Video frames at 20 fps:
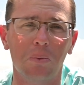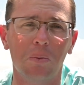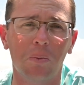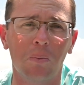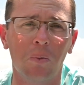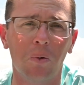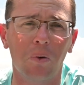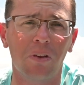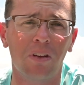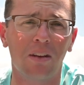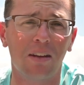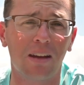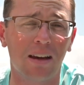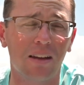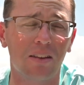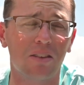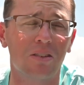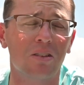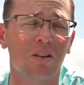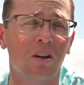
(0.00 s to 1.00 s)
bit more than
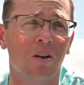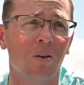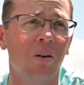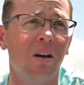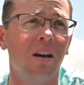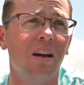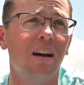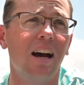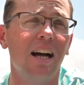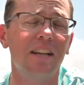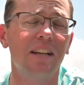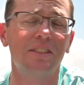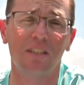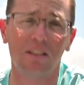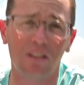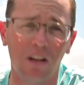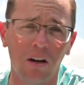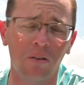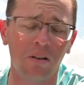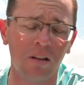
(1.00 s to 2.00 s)
that. So I
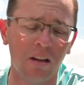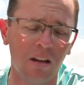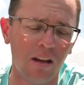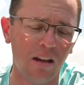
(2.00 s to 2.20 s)
said no.